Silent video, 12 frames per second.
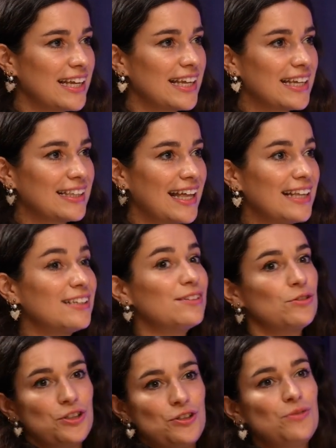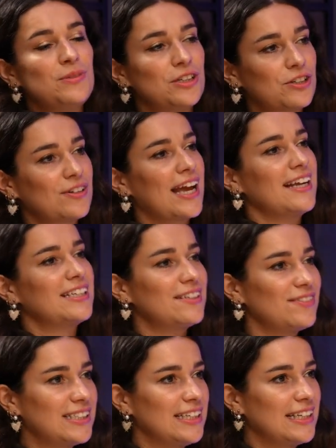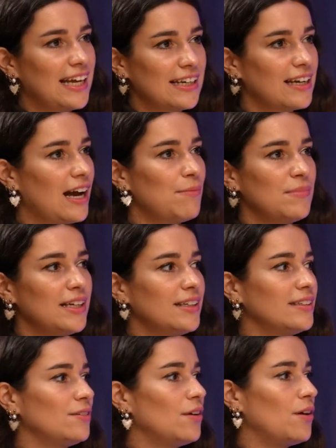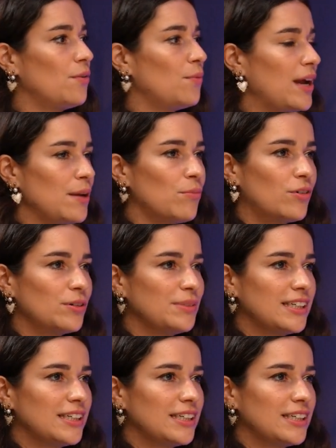Then human creativity can come in way more,